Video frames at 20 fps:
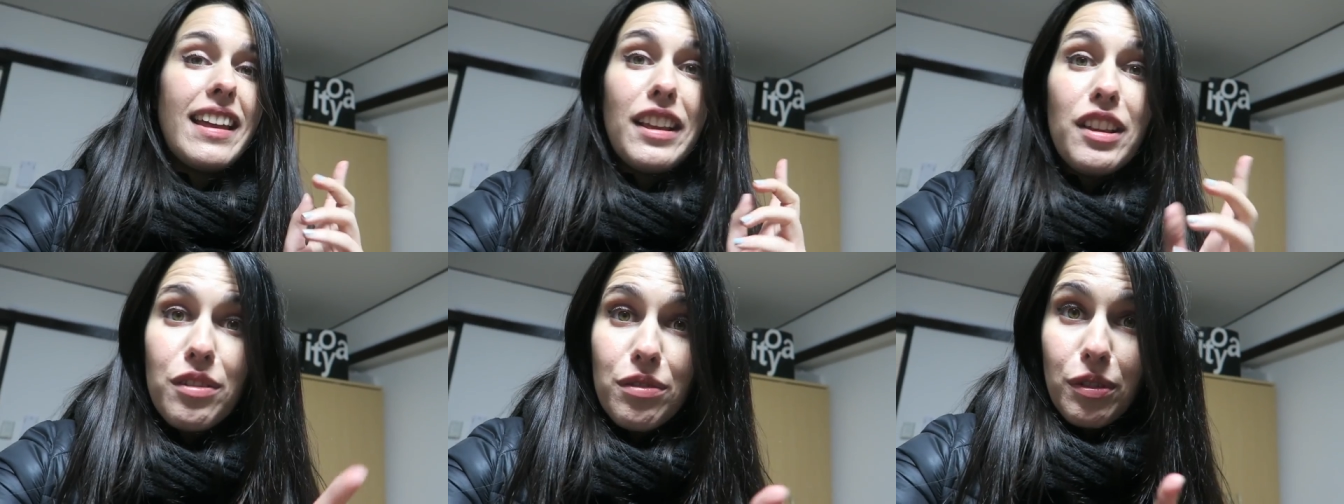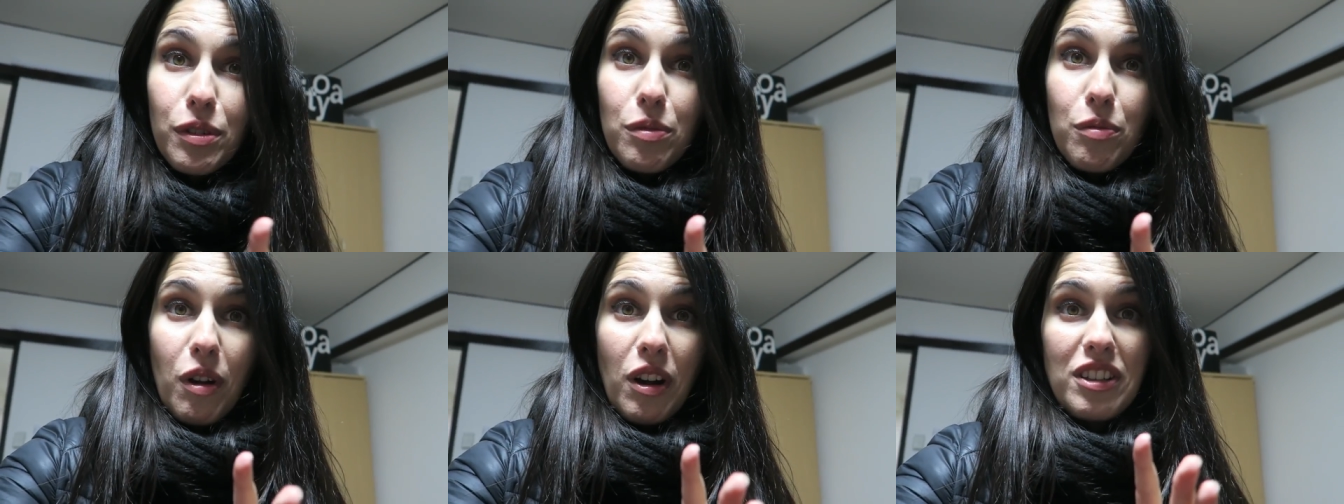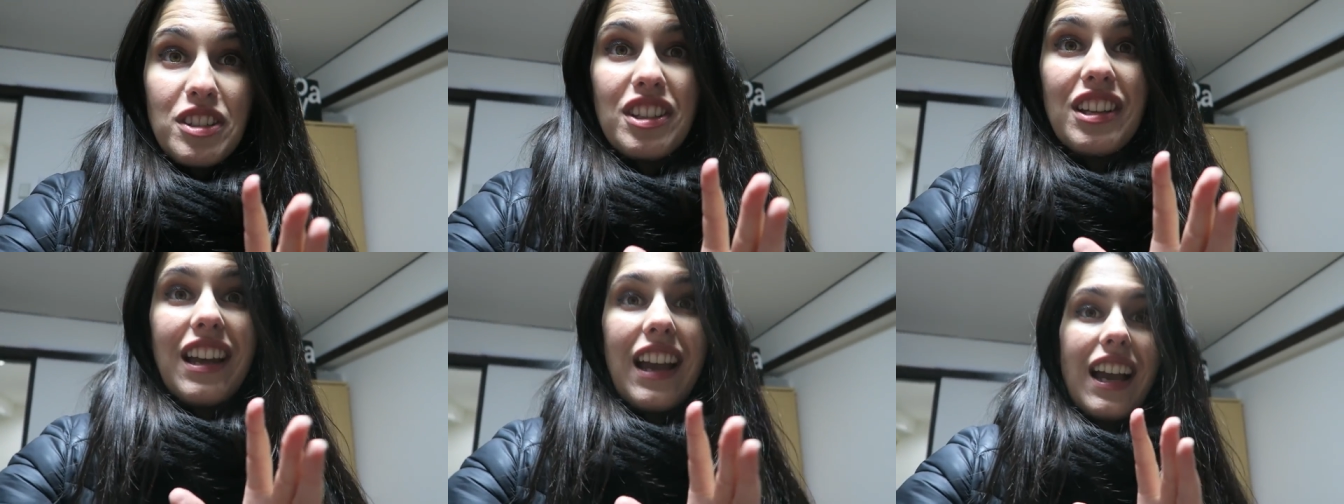Thank you for
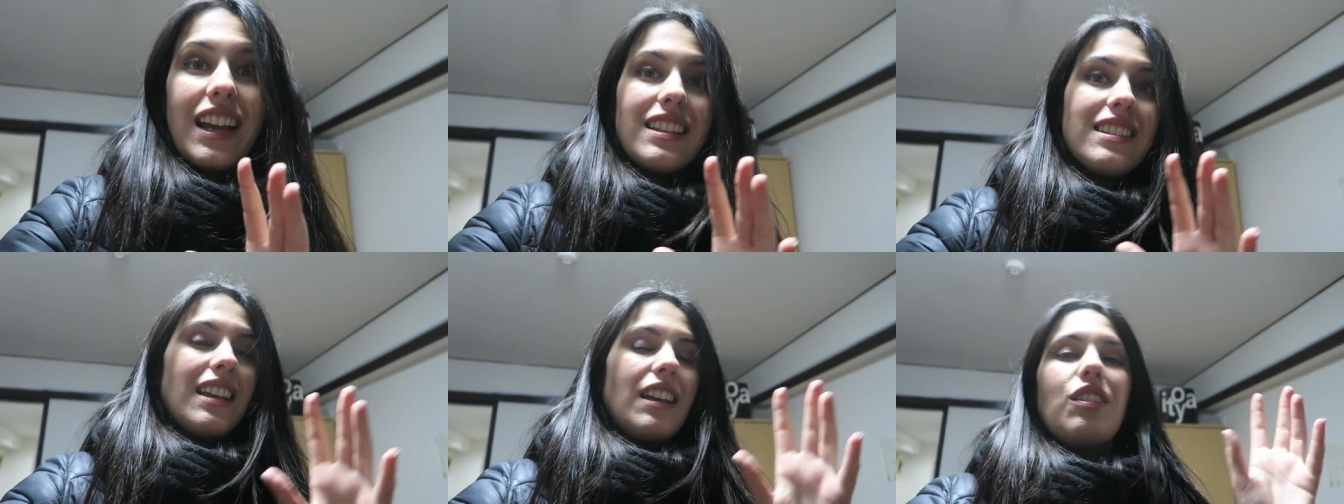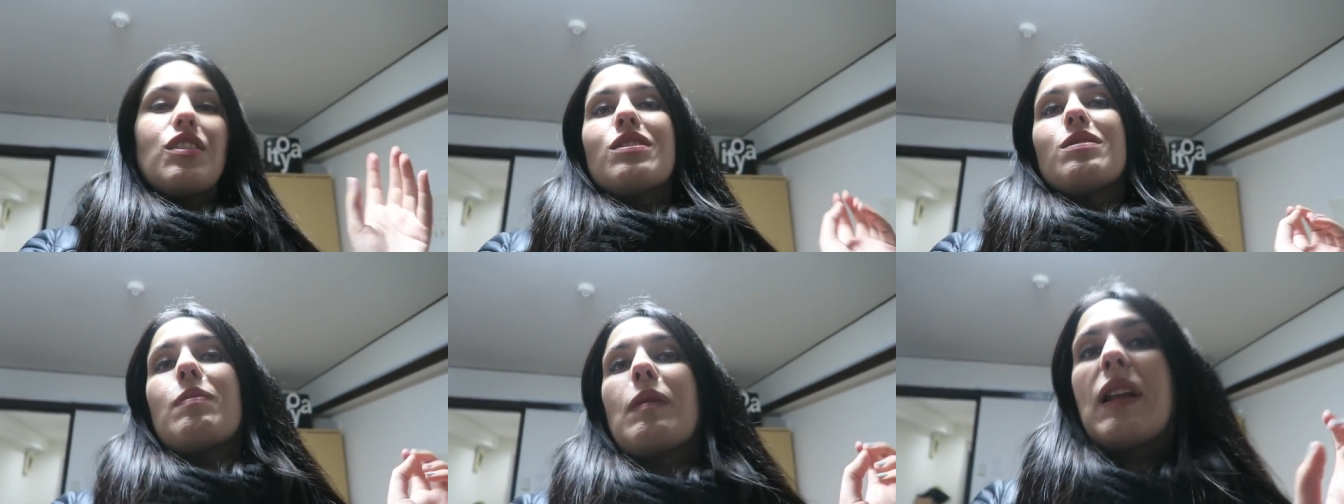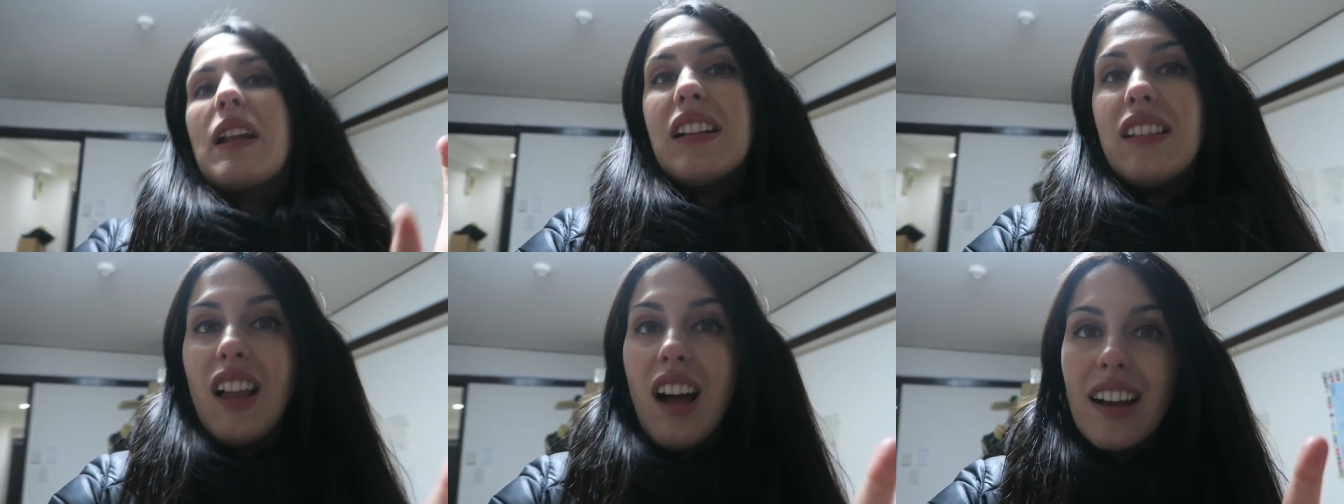watching, guys. I know it's
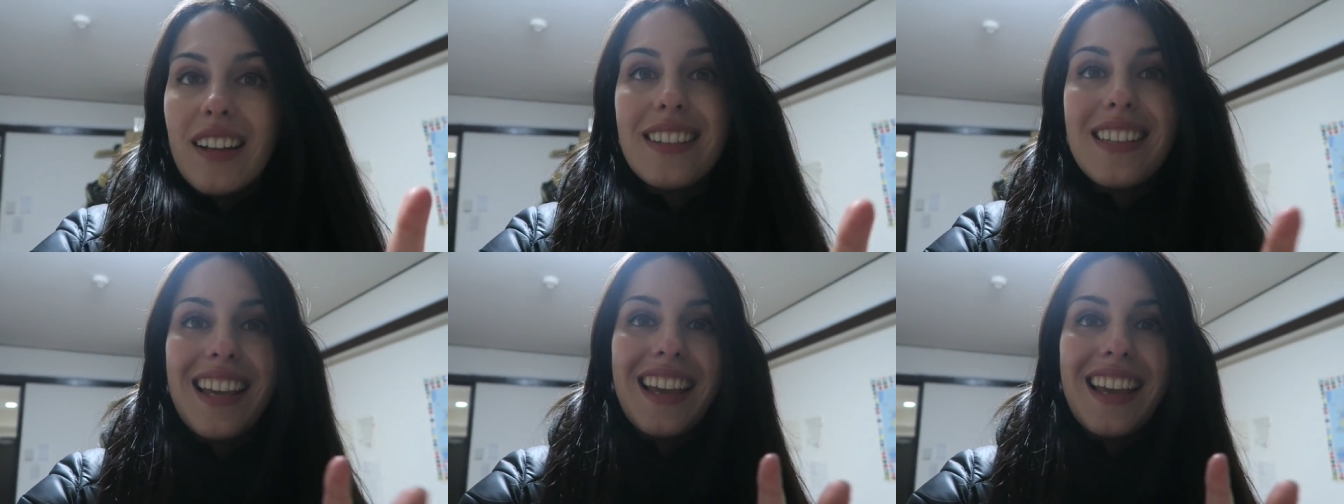been a long